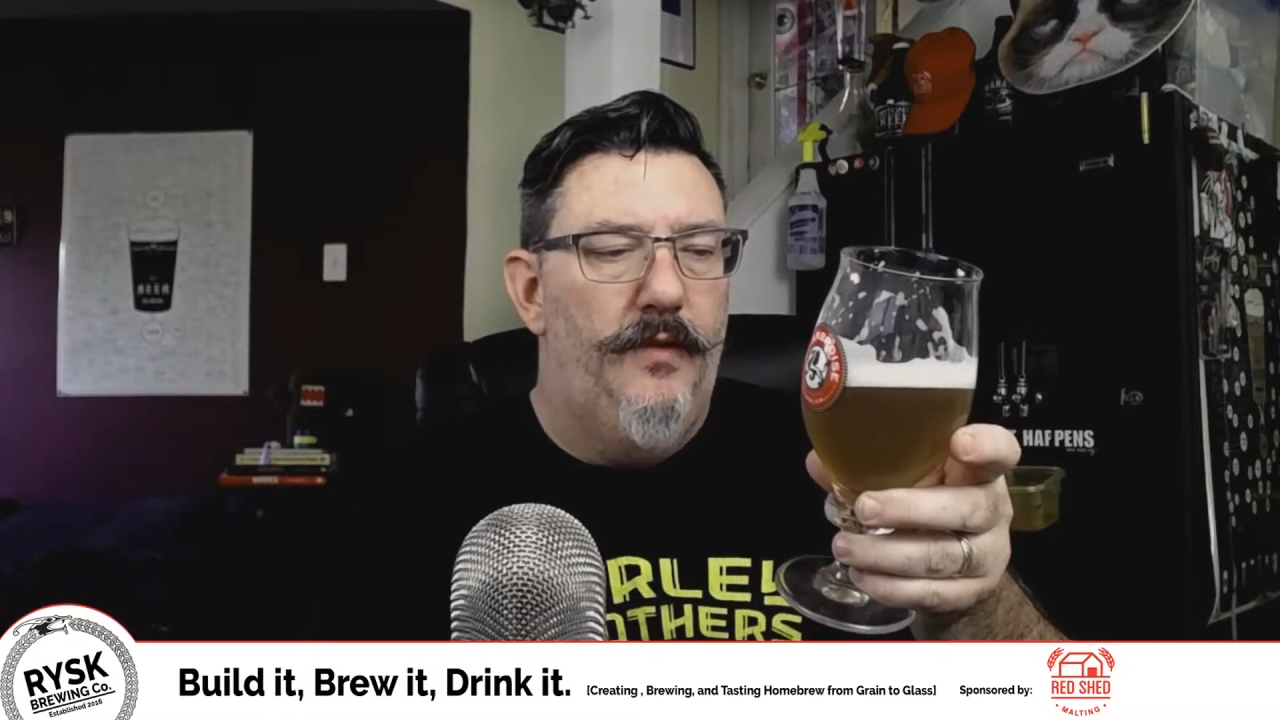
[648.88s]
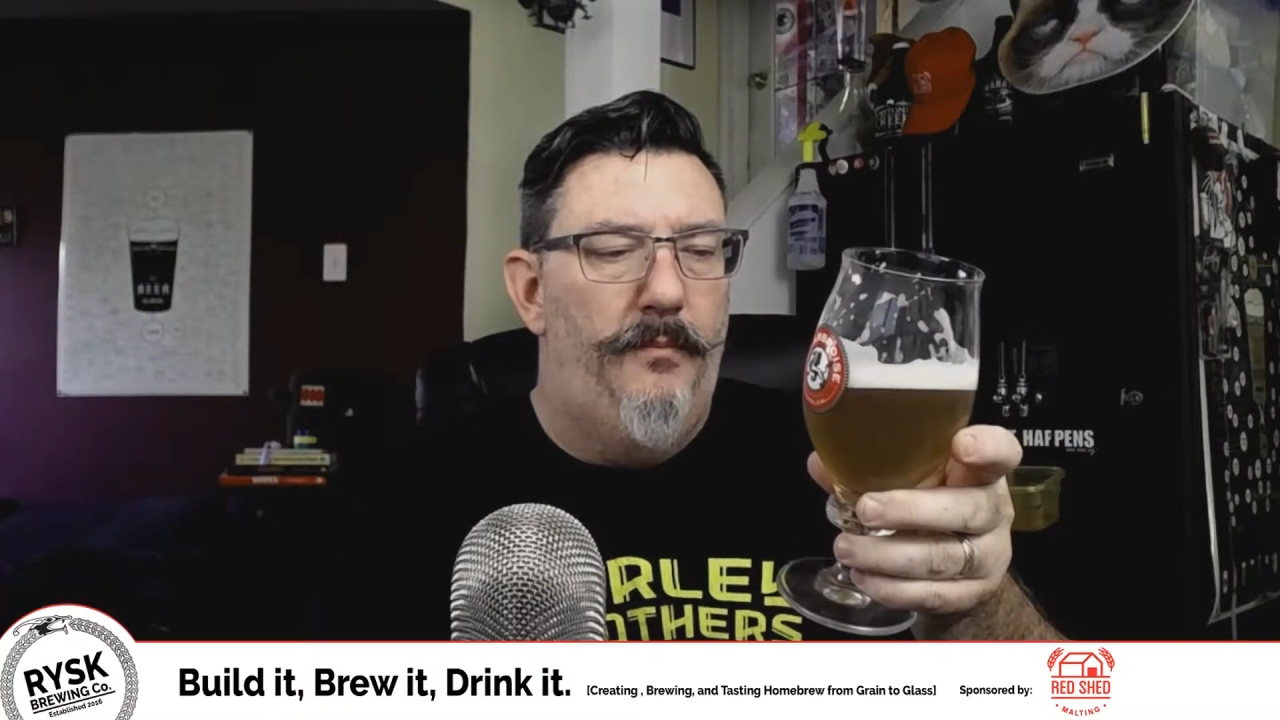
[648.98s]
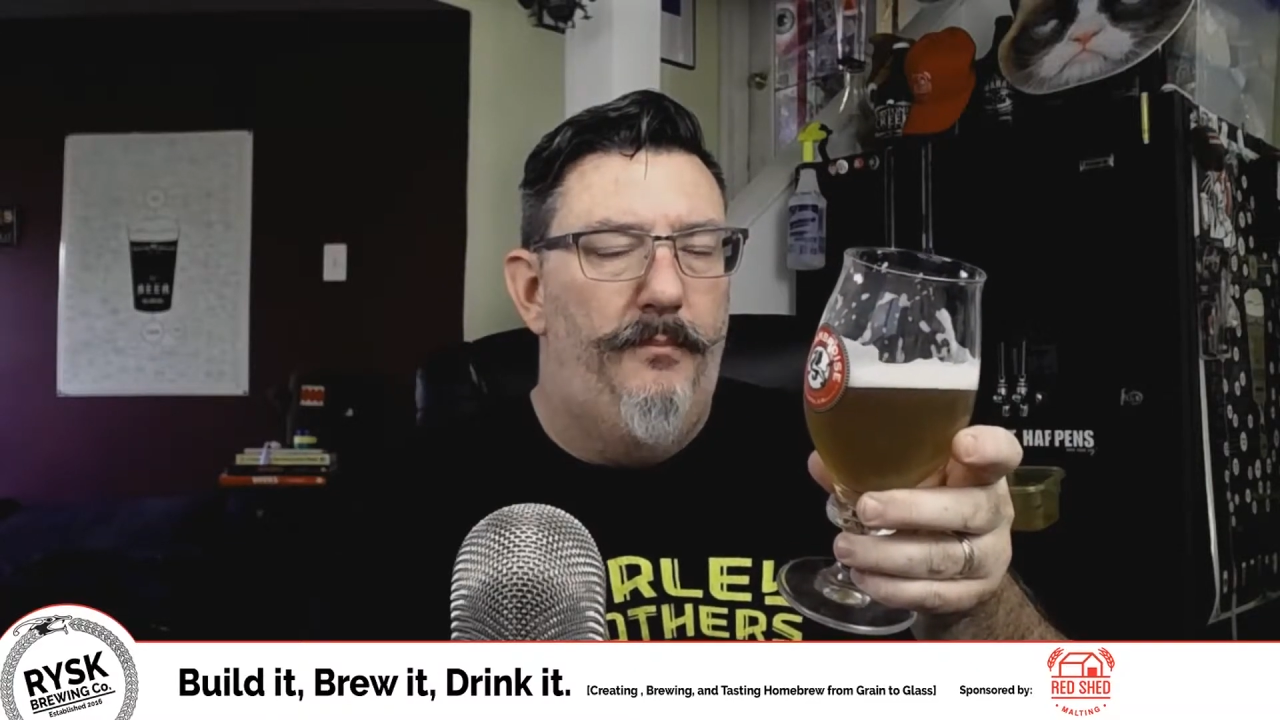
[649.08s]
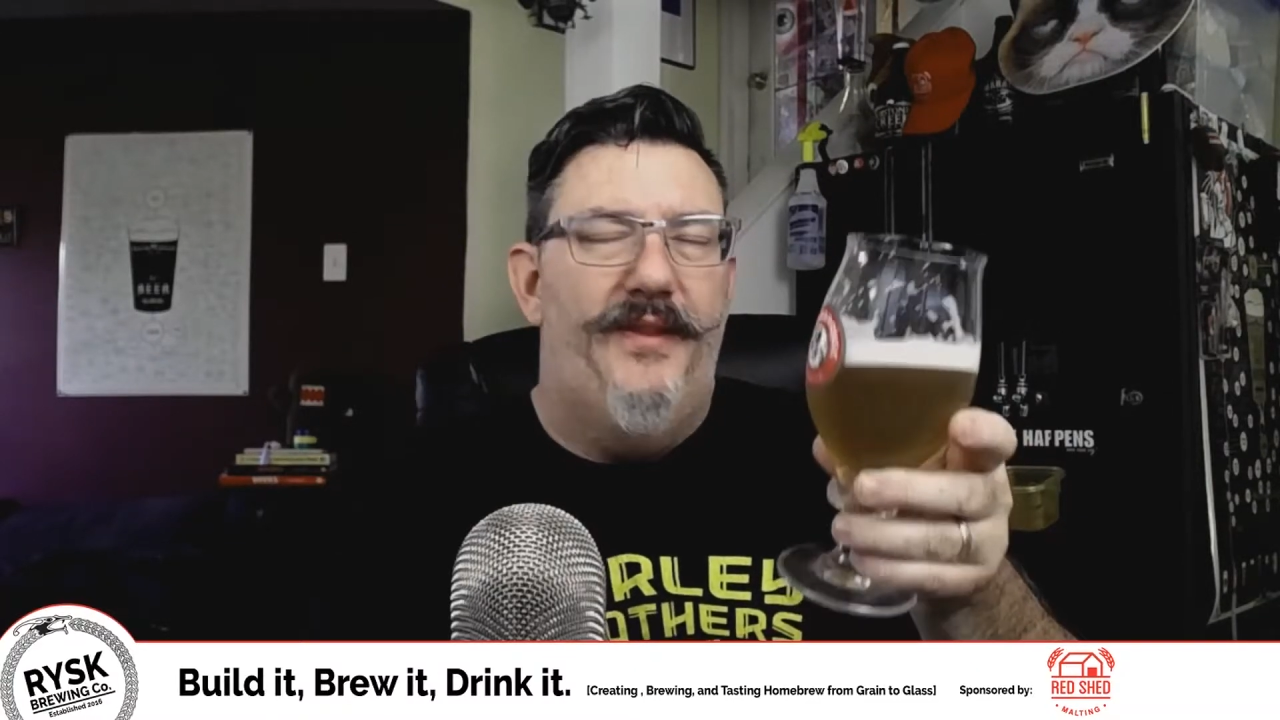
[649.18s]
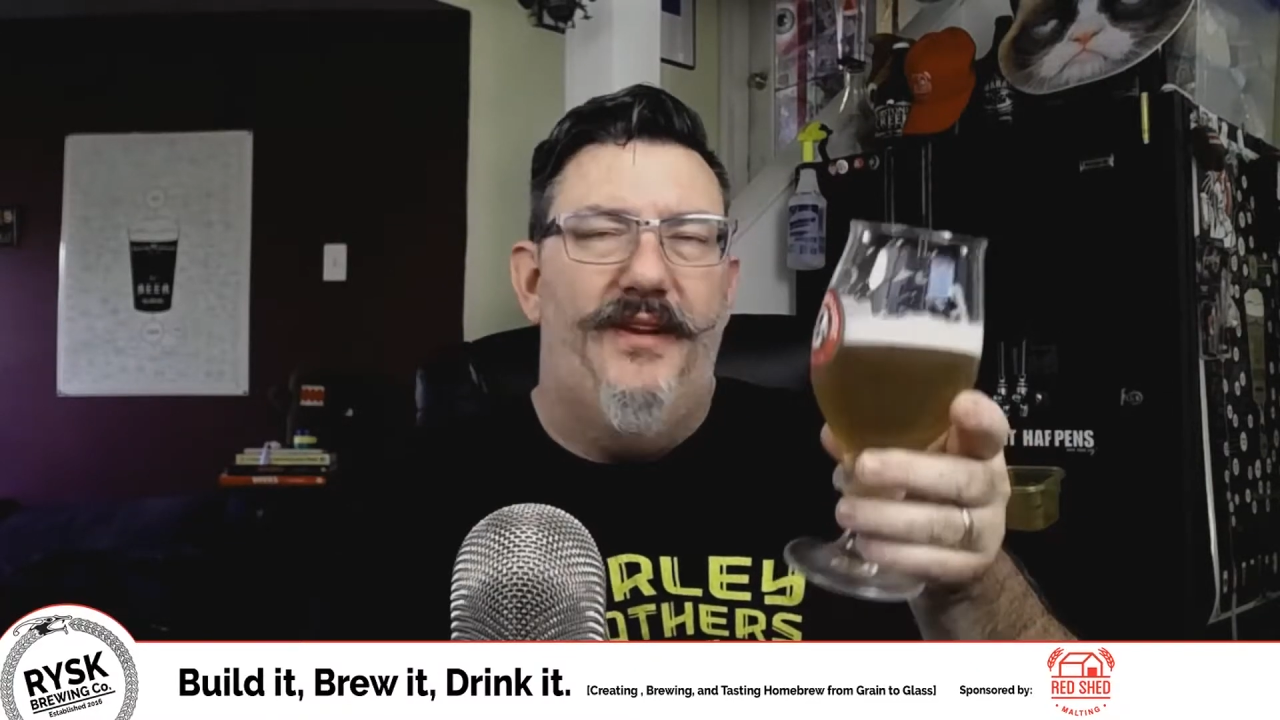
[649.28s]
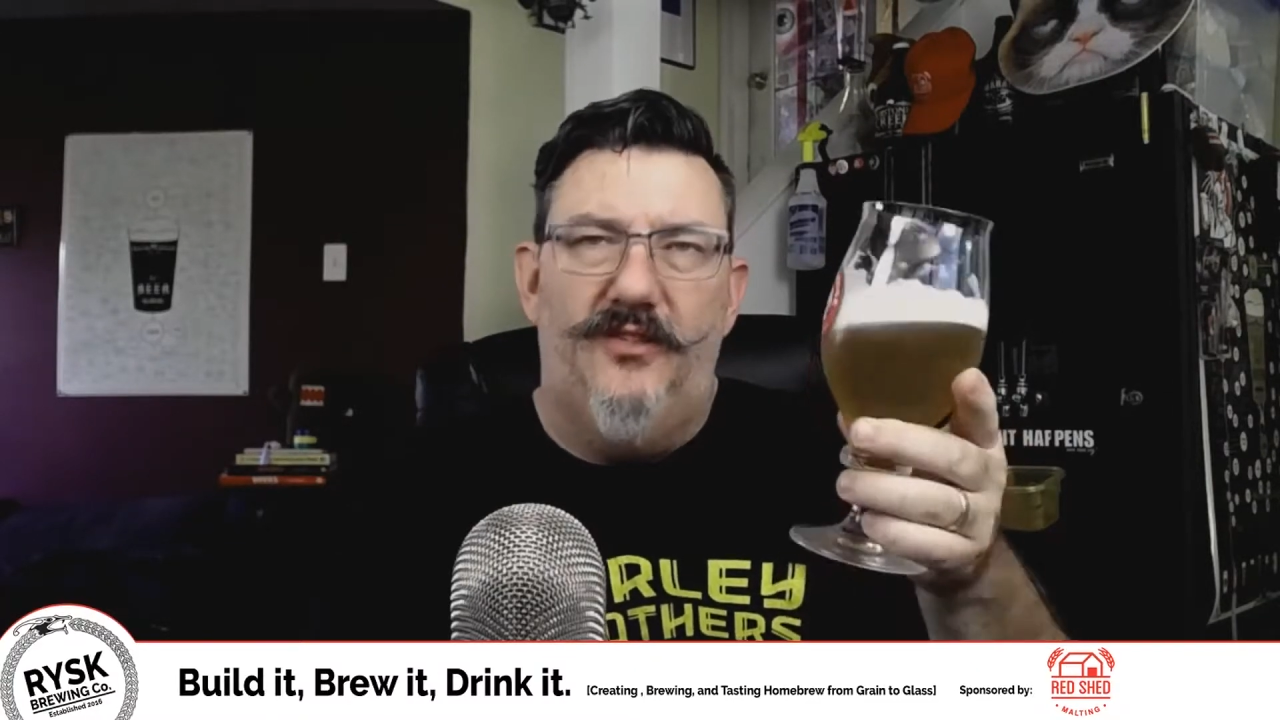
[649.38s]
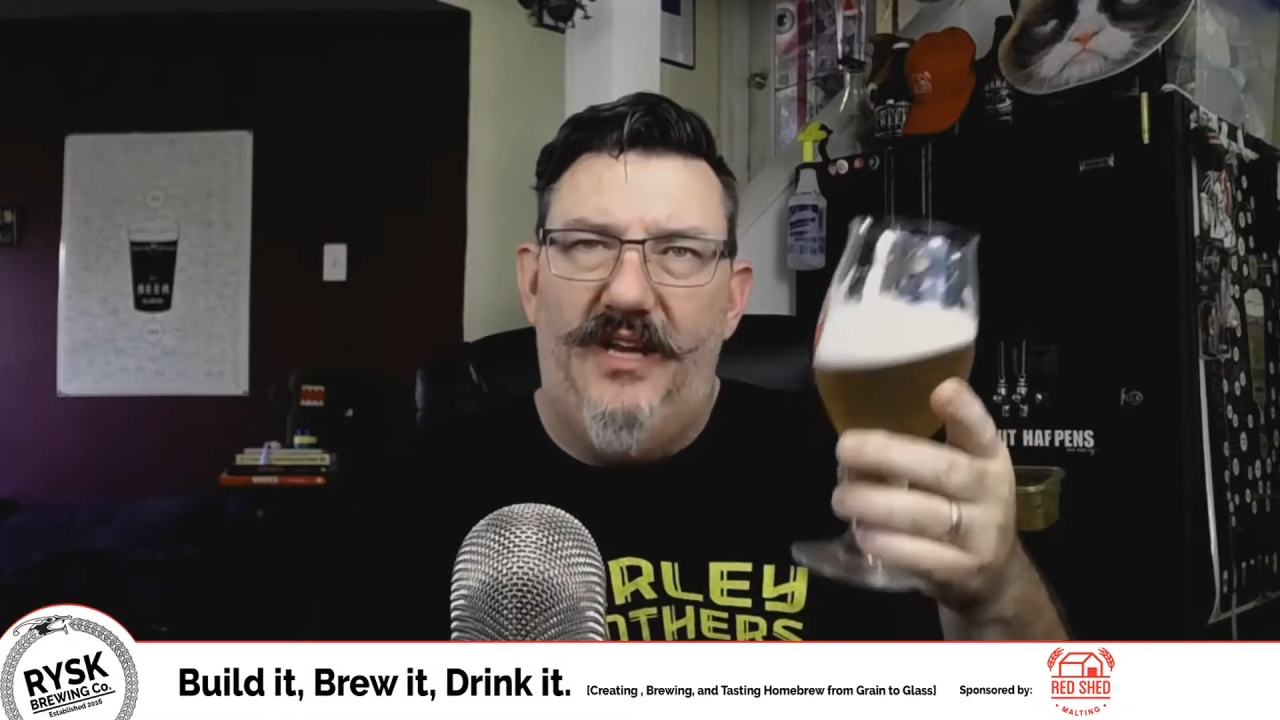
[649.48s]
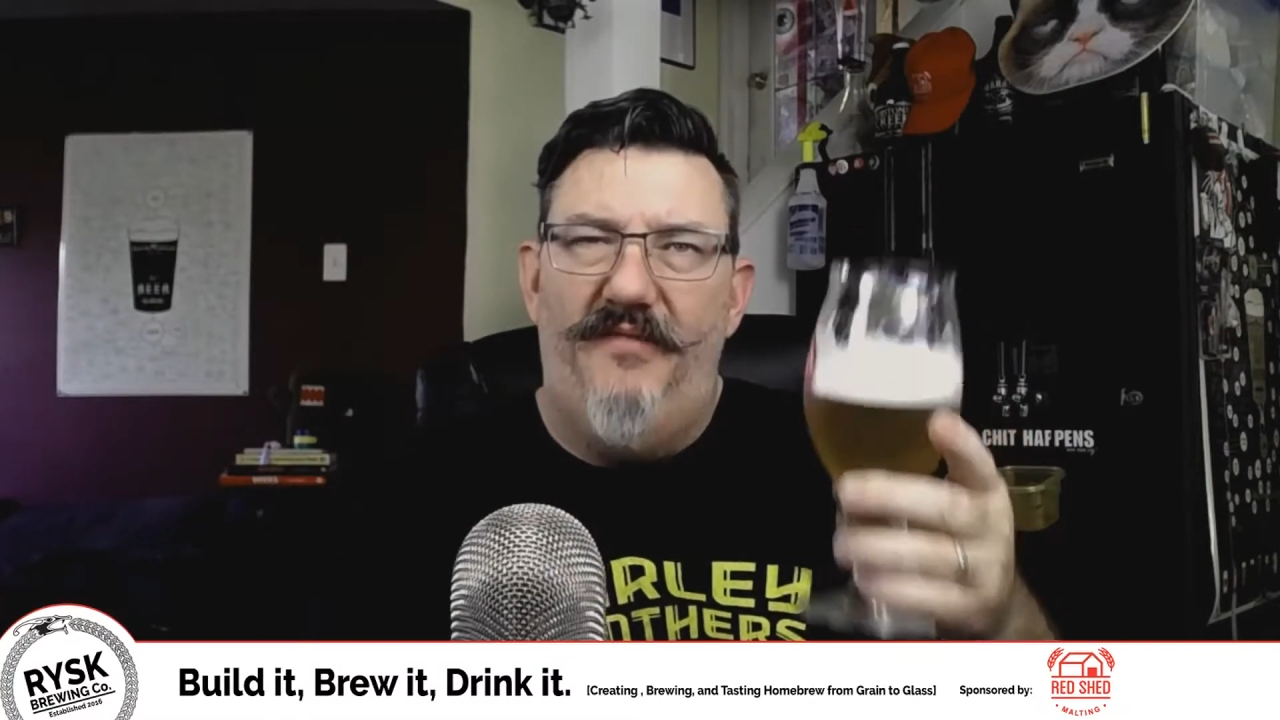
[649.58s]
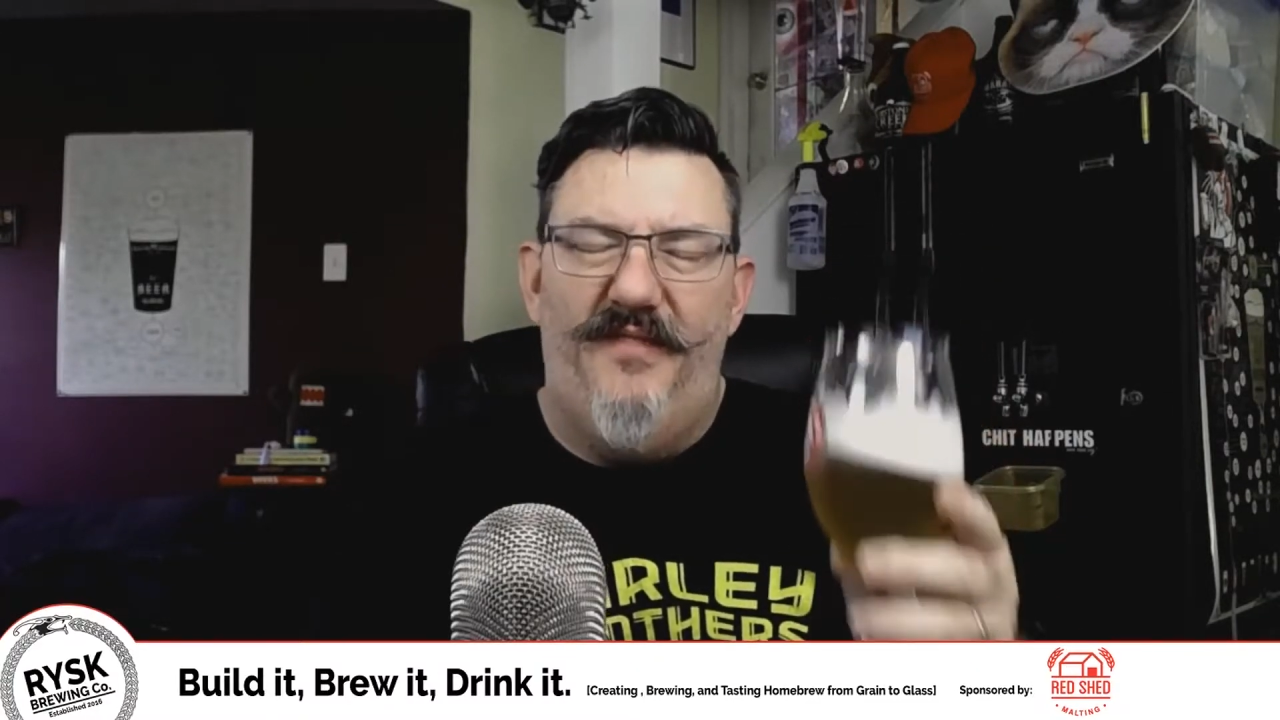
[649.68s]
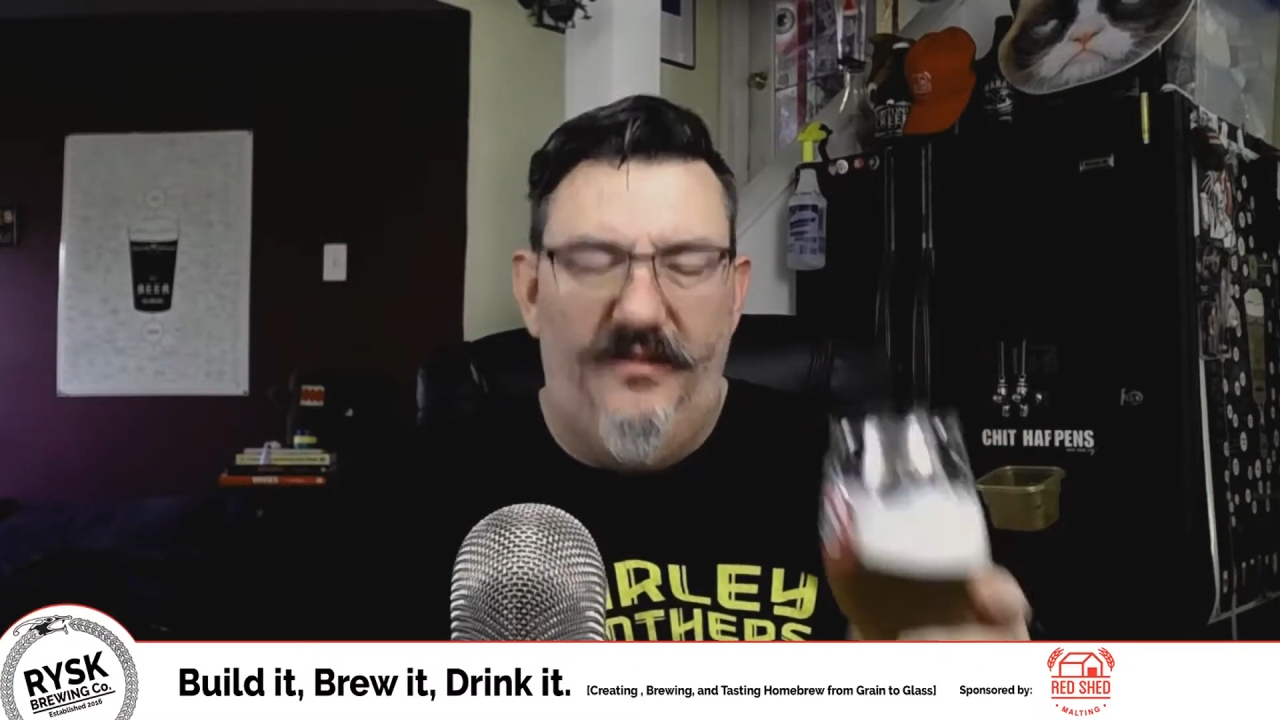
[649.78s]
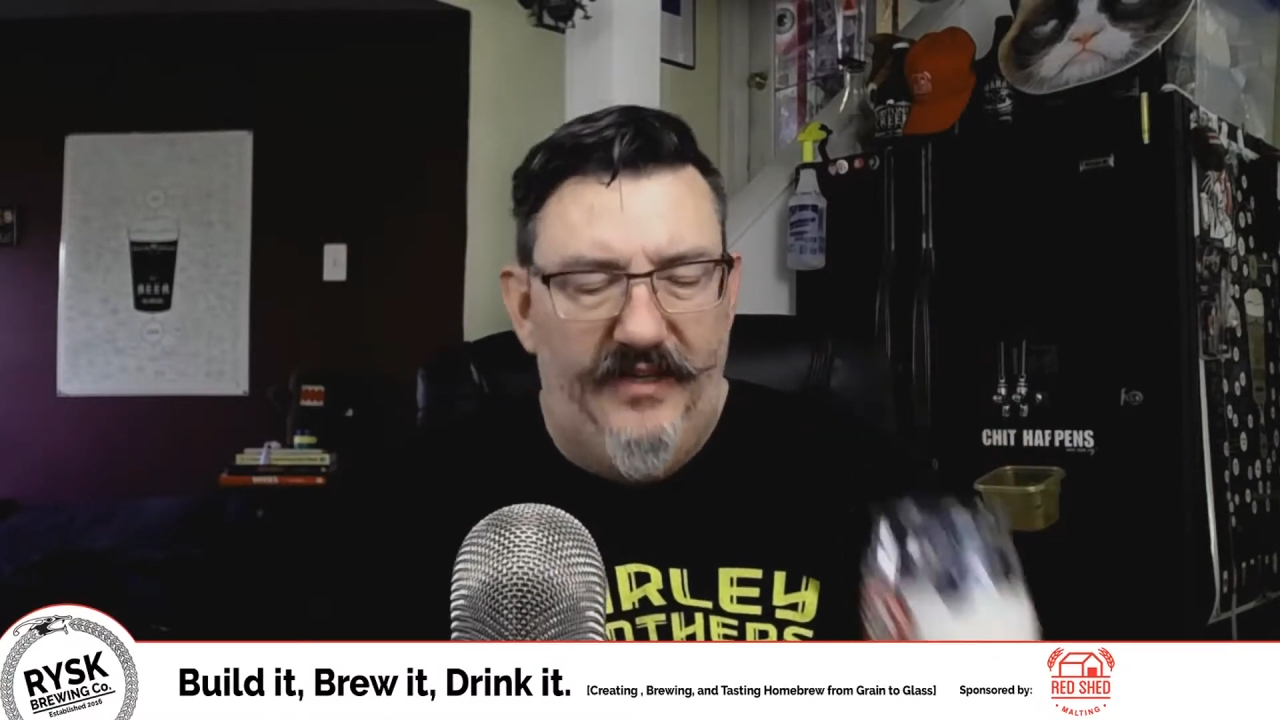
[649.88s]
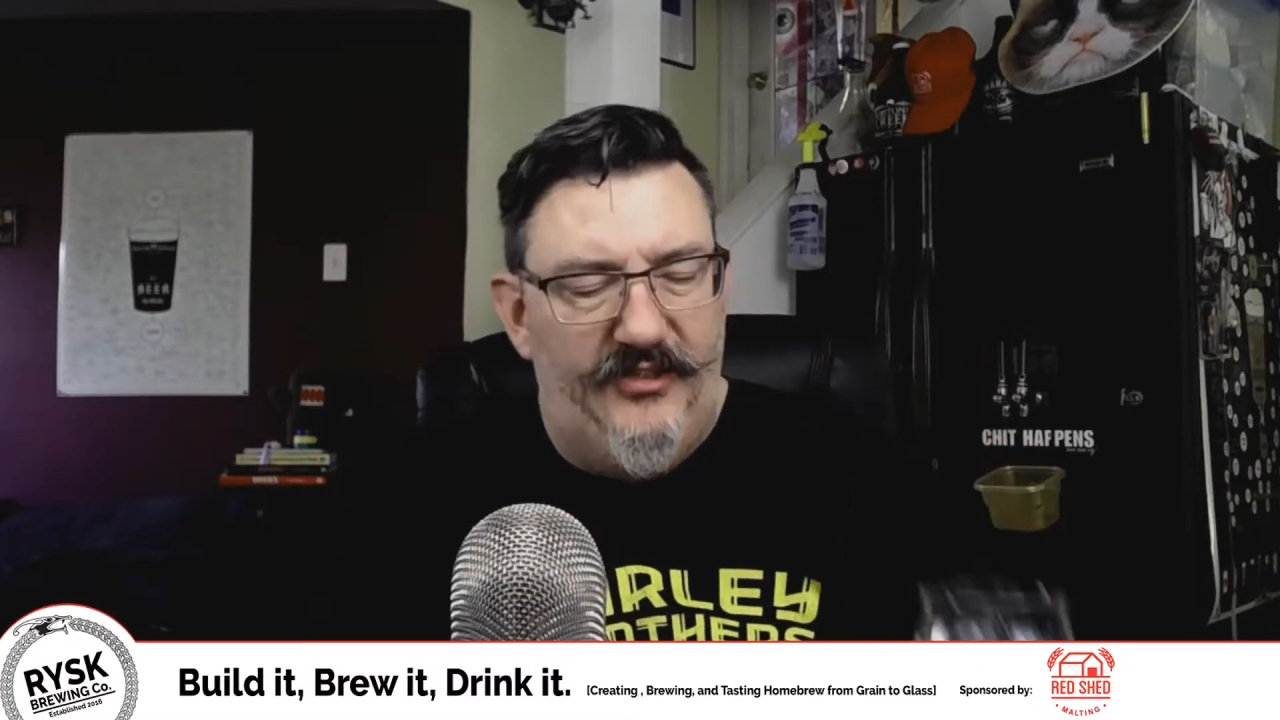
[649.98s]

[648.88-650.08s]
But there's definitely